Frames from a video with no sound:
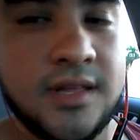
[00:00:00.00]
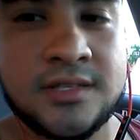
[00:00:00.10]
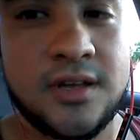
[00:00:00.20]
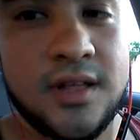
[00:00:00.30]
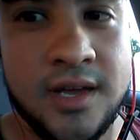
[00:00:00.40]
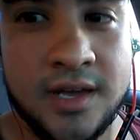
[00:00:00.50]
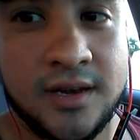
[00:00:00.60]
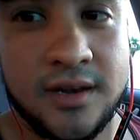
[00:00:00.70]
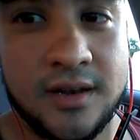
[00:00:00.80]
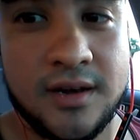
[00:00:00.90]
That's all I
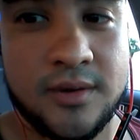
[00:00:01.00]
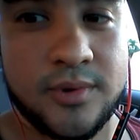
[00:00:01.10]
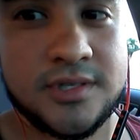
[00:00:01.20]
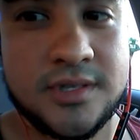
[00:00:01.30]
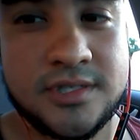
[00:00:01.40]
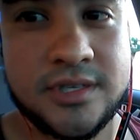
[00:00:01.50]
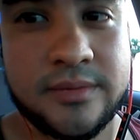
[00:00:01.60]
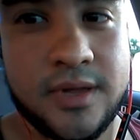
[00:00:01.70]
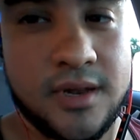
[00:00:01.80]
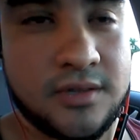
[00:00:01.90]
had, and then I went to the
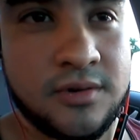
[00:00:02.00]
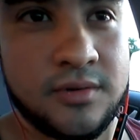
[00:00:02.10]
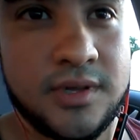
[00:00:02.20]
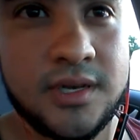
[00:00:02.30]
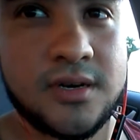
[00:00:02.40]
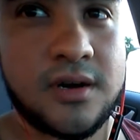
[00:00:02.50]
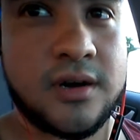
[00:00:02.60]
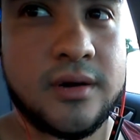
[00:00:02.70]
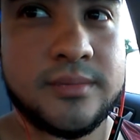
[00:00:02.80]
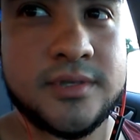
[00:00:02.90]
gym. I, you don't need
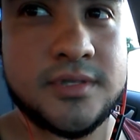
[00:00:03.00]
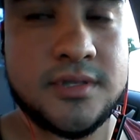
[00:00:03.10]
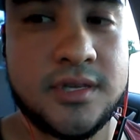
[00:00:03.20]
carbs.